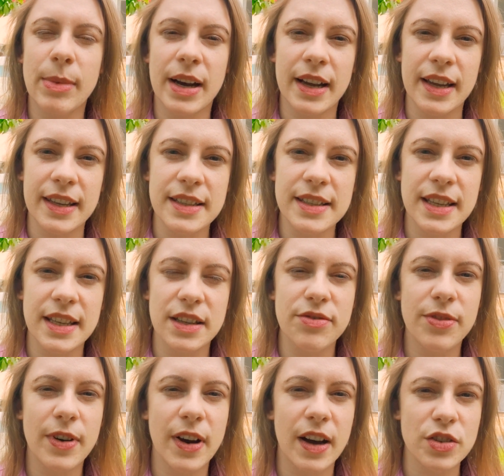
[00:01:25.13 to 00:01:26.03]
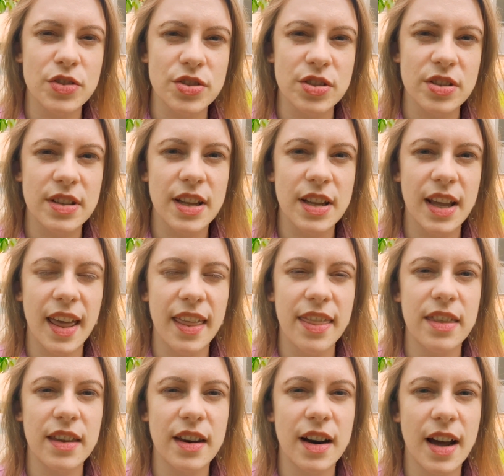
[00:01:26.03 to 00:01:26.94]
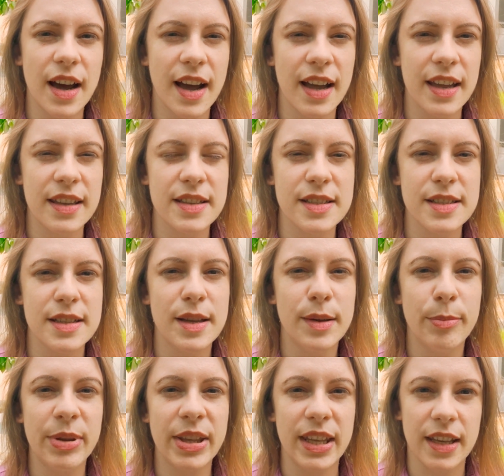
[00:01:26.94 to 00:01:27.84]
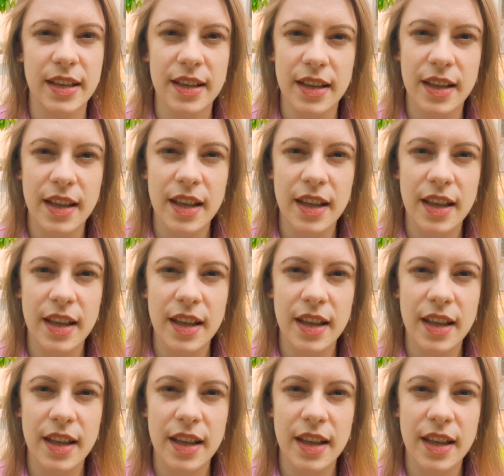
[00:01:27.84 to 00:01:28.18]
mind can function at their highest peak.